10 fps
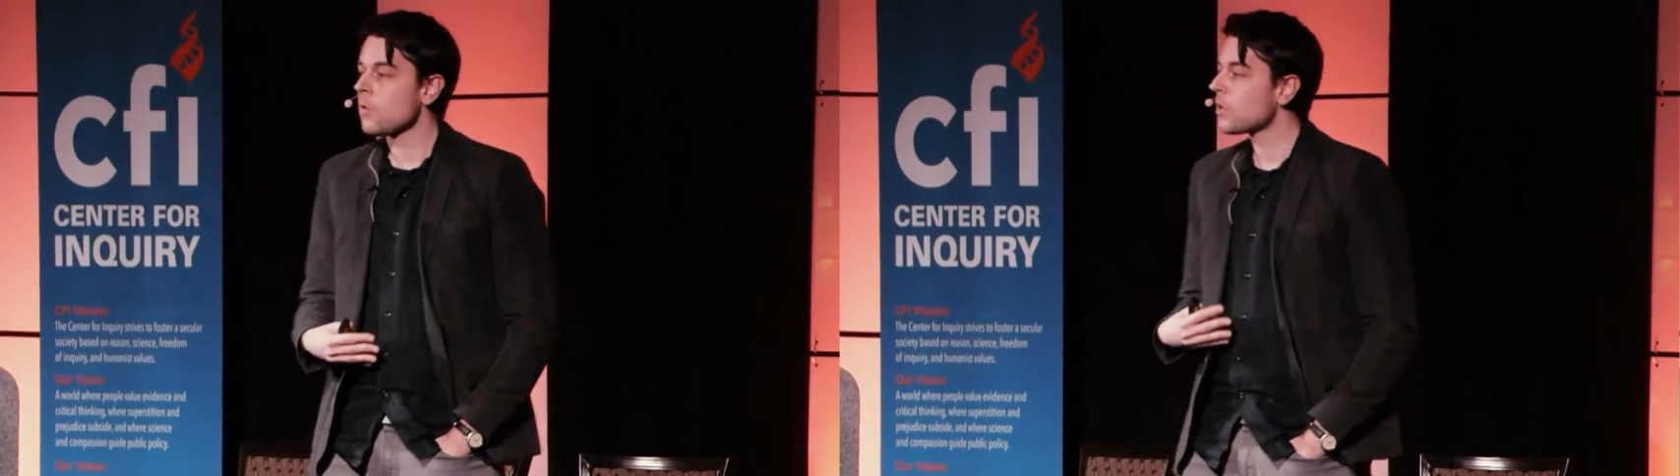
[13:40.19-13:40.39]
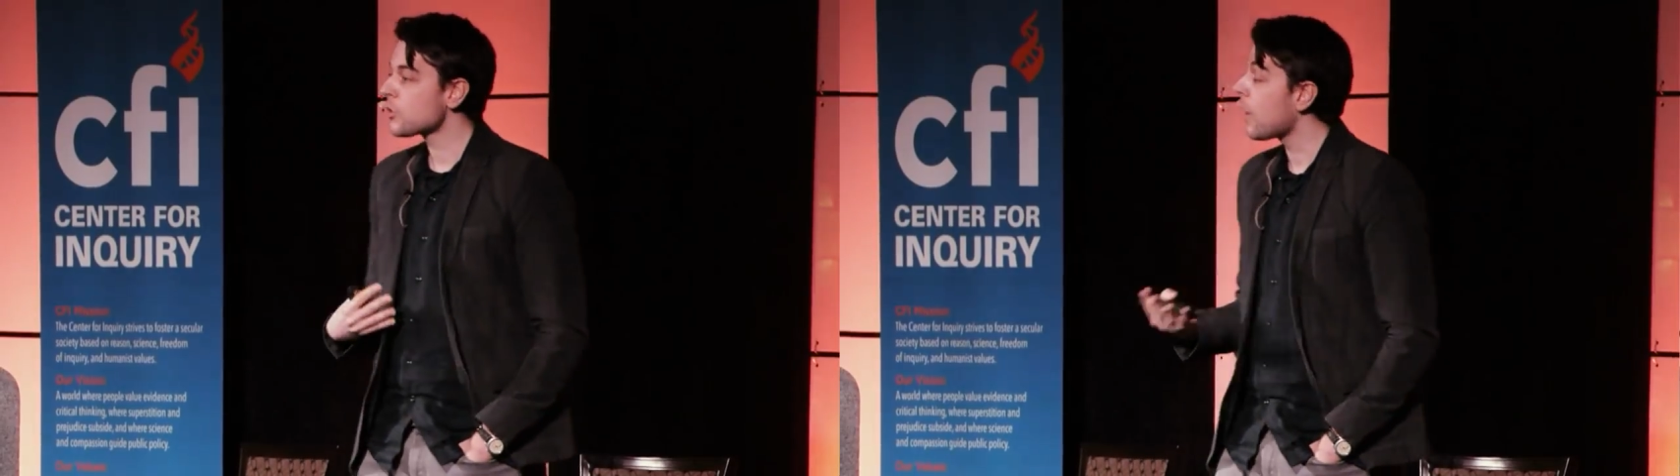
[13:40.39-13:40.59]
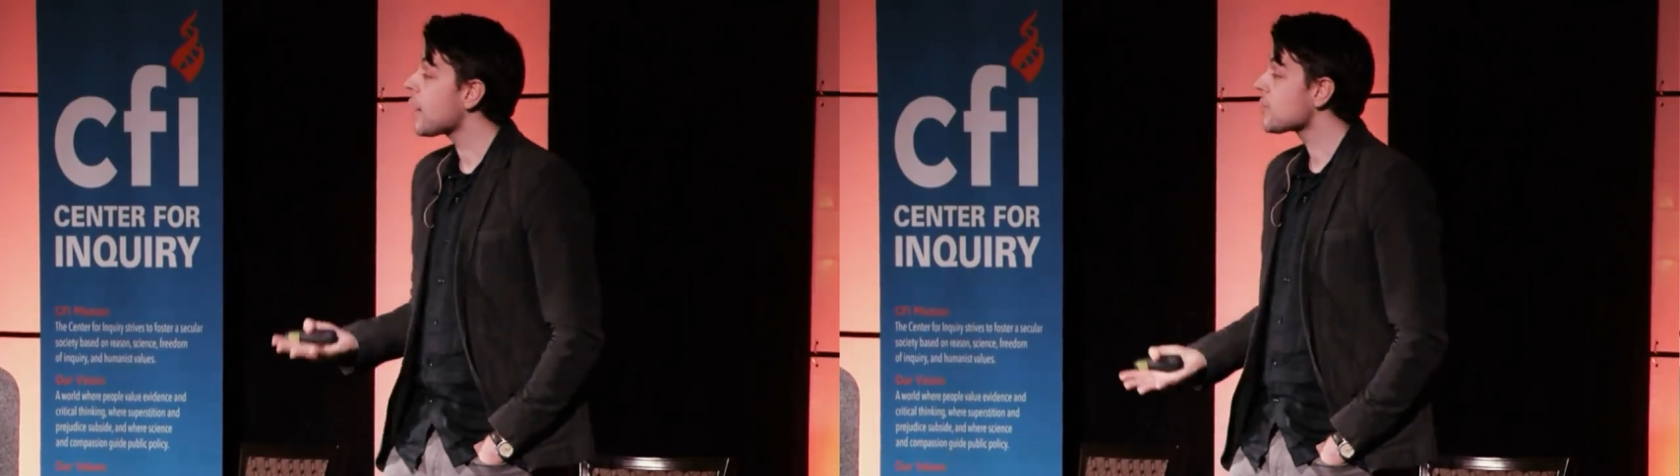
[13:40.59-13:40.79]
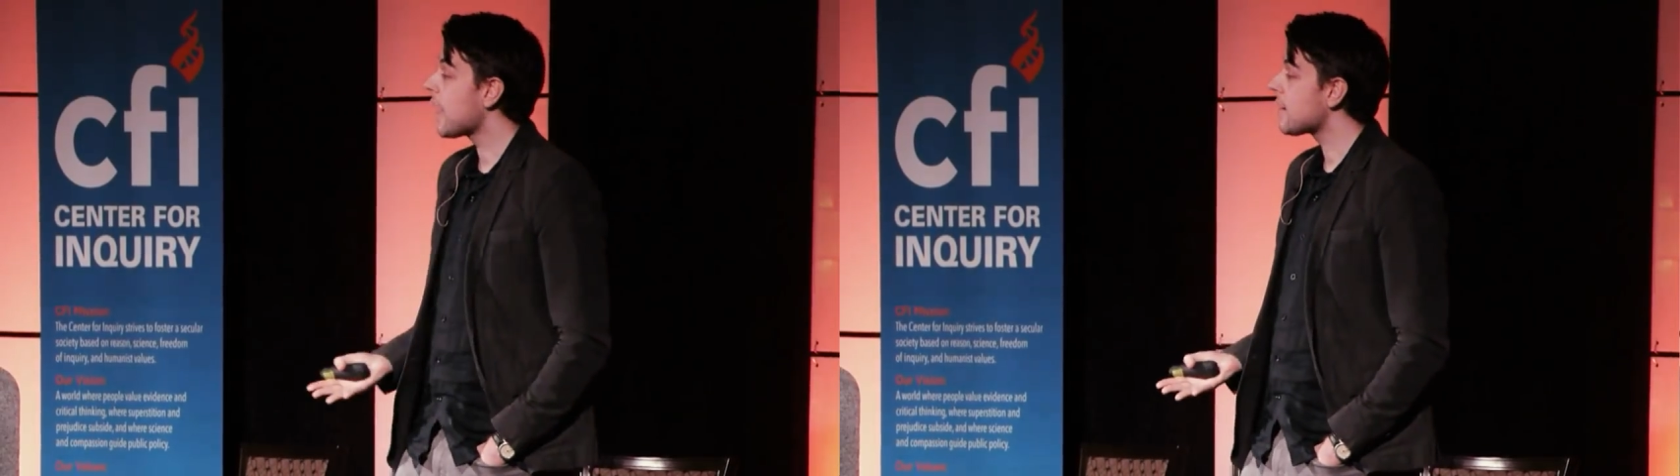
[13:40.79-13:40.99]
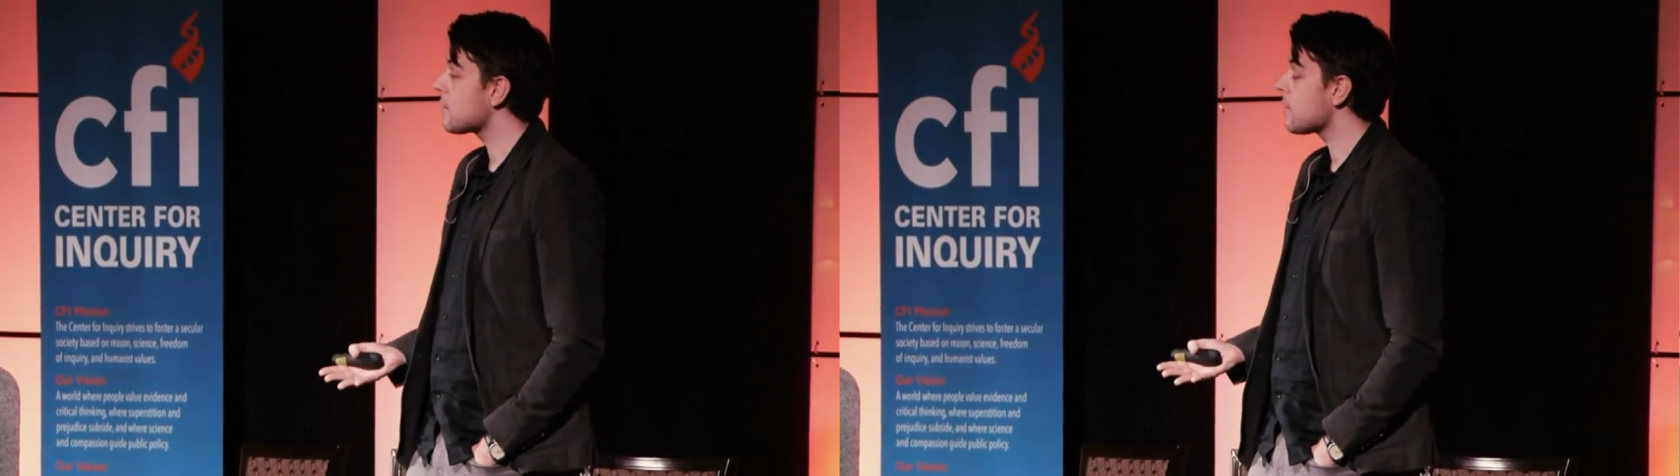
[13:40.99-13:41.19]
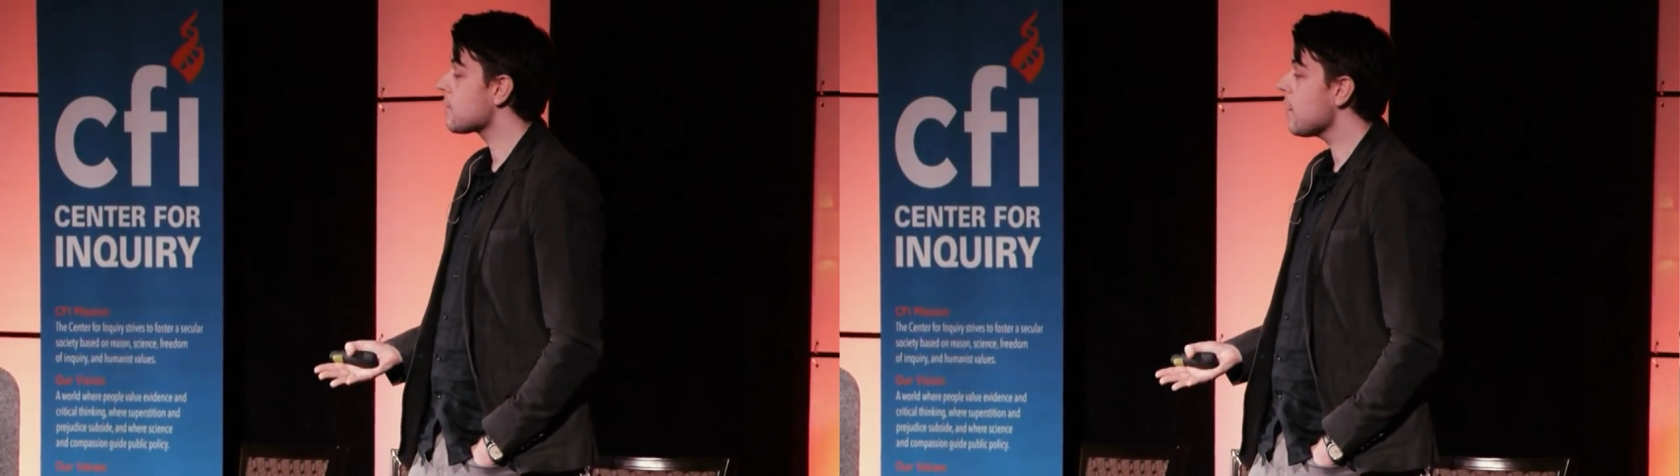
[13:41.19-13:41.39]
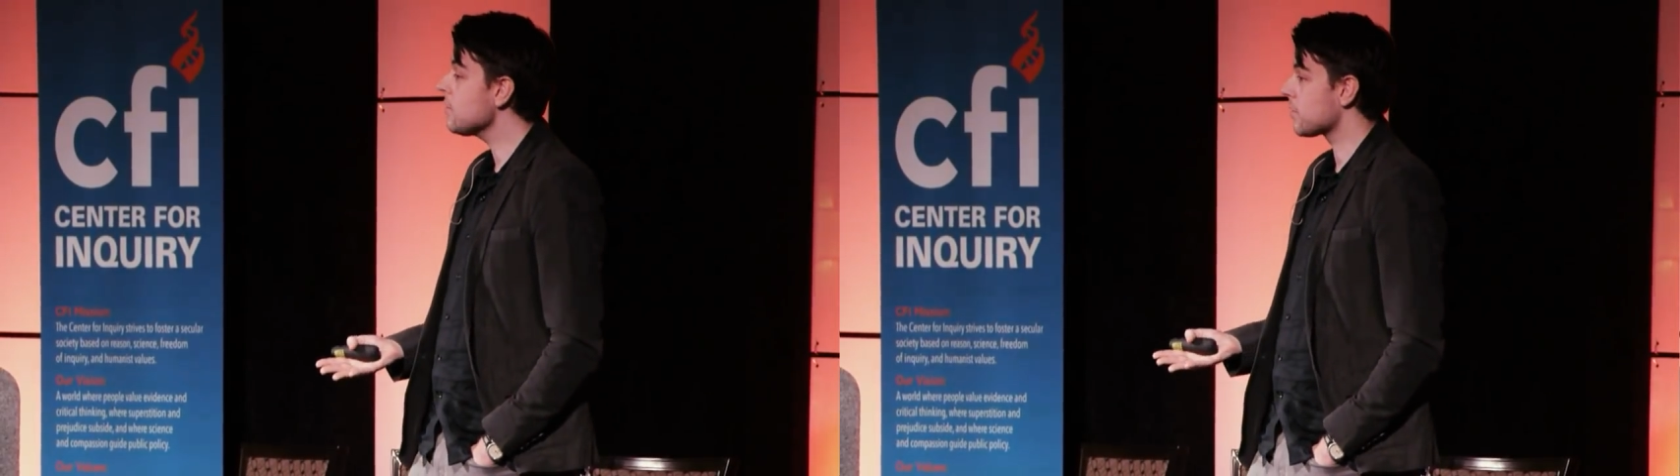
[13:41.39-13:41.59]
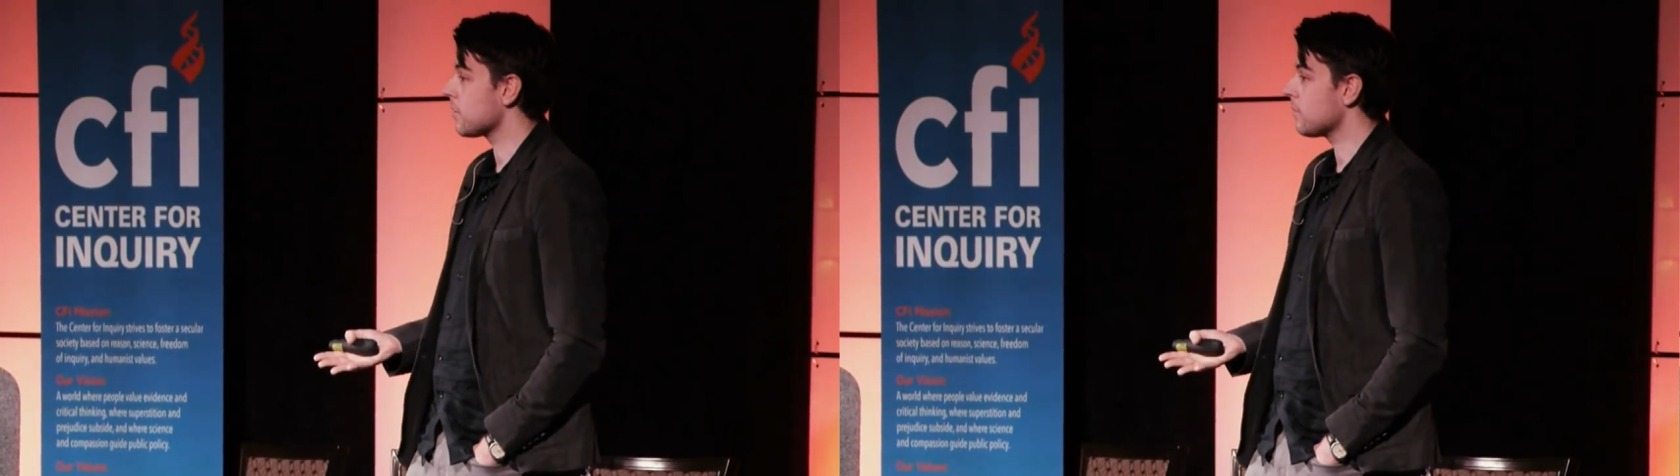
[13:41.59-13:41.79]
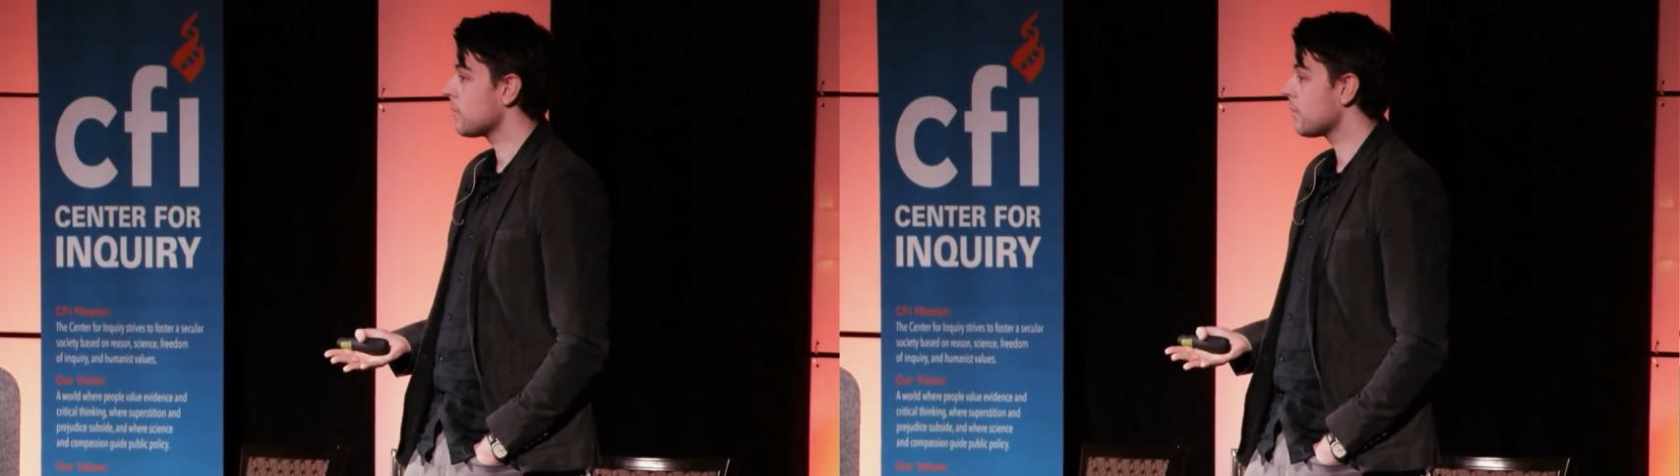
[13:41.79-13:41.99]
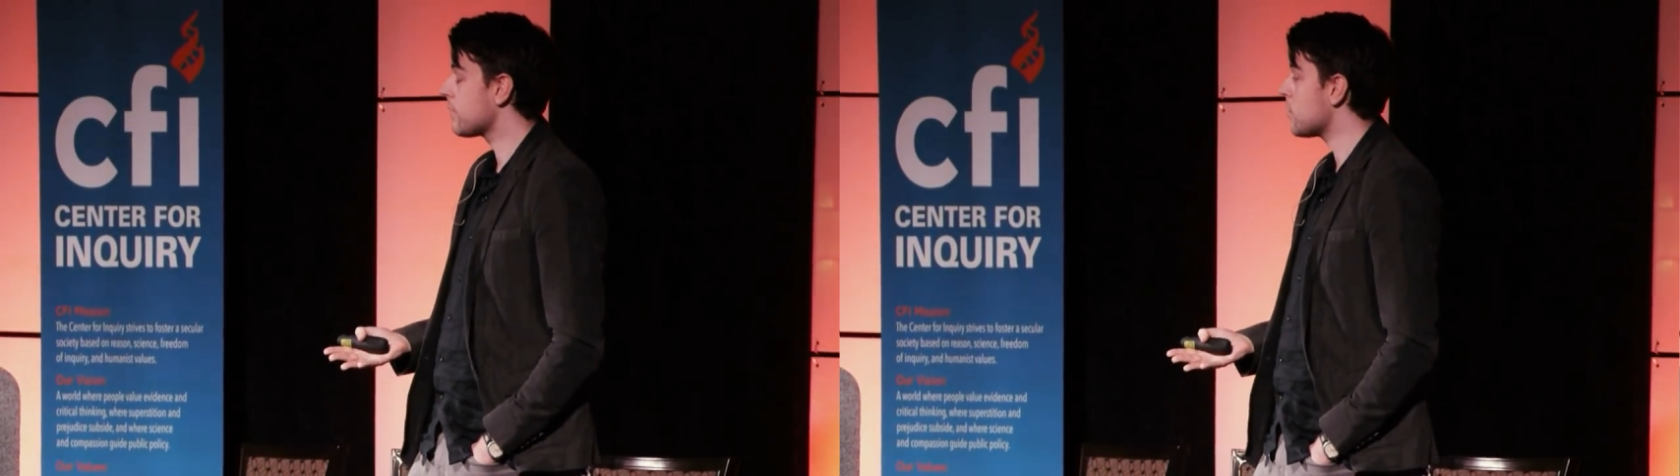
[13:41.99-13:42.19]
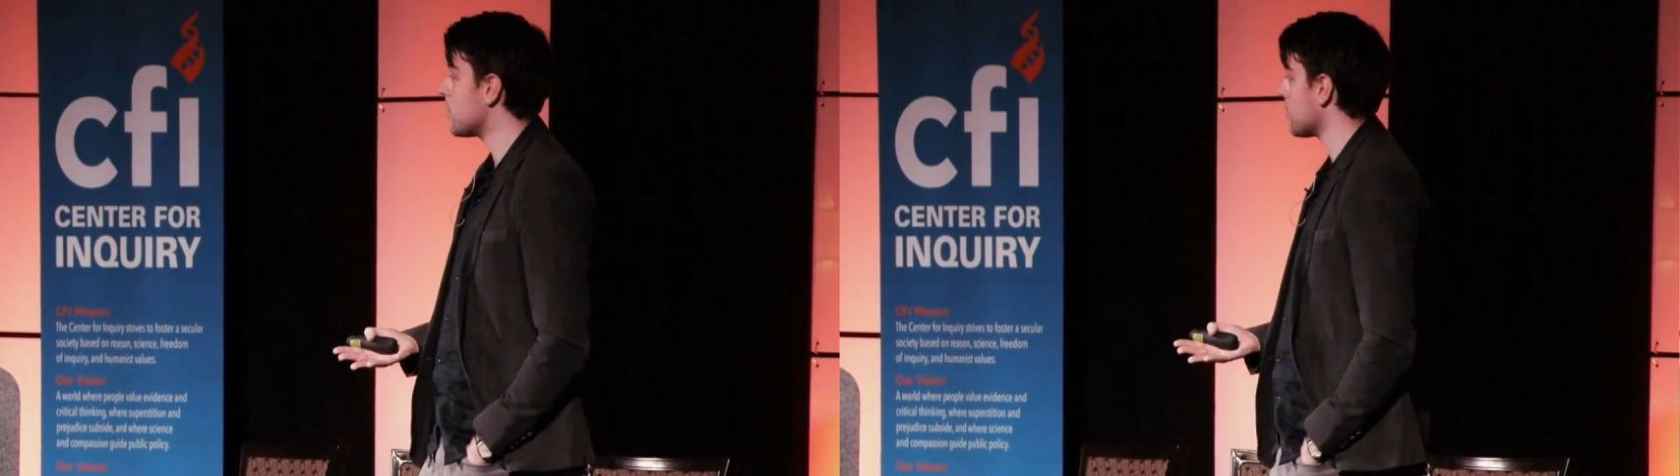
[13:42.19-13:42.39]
which crash-landed on the Hudson a few